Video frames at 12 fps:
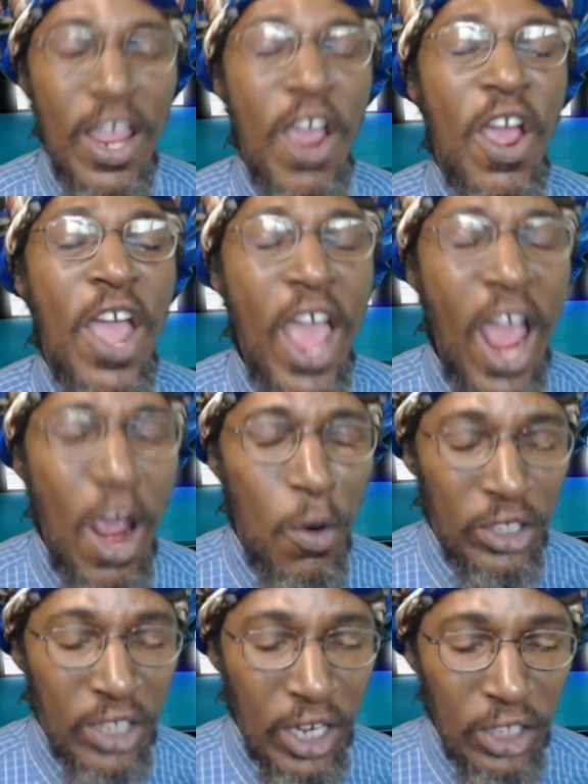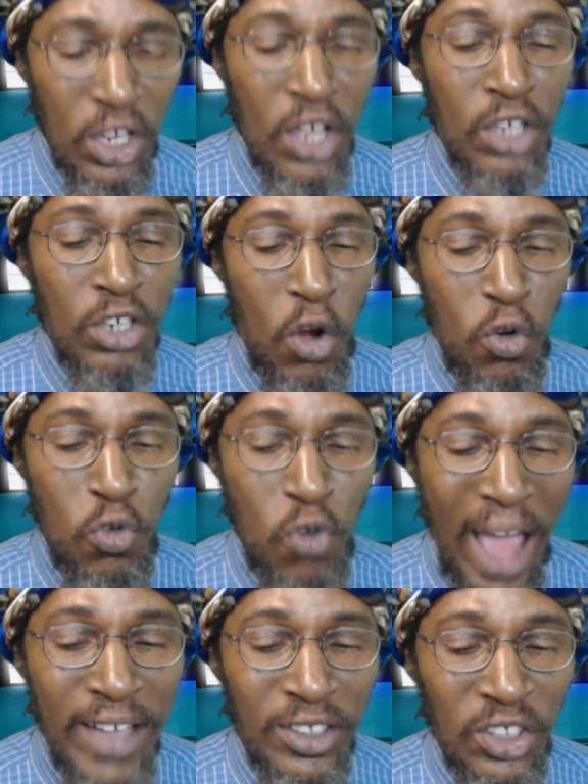their heritage, their
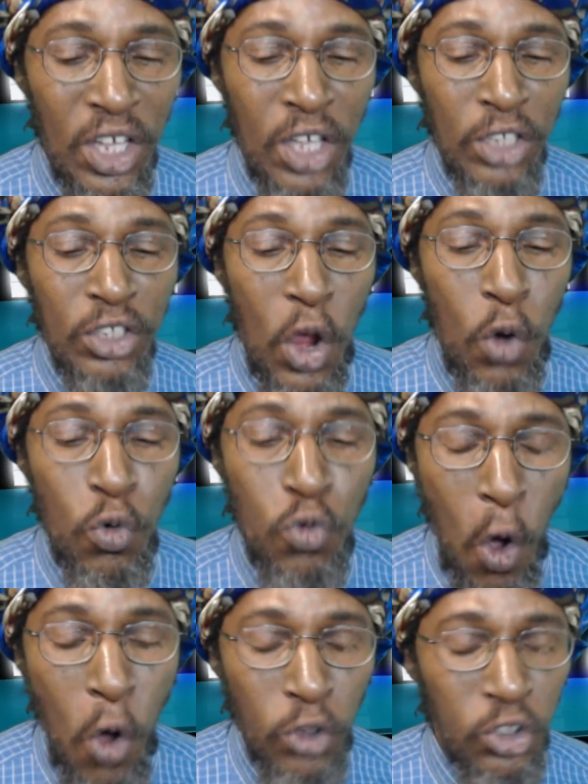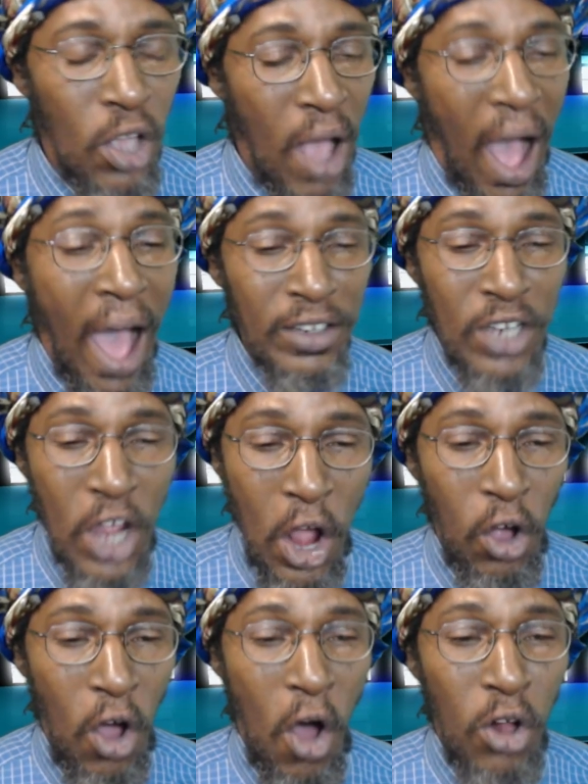rights, their roots, and
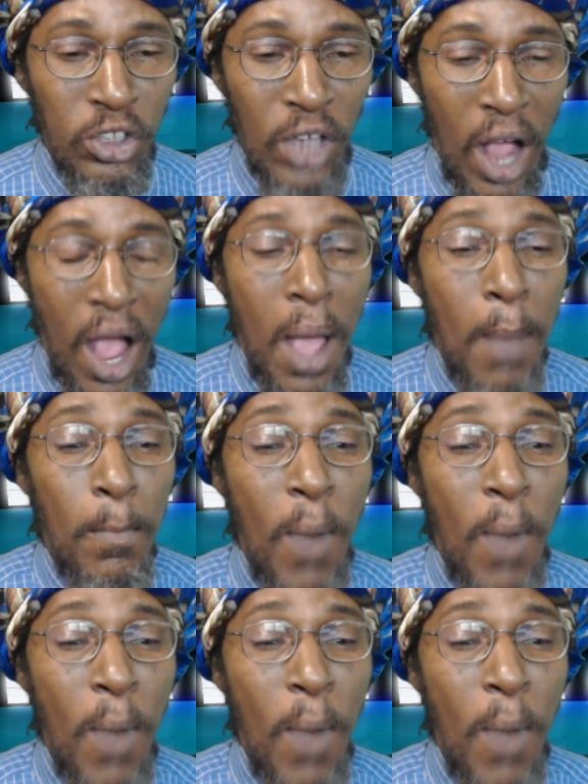their culture.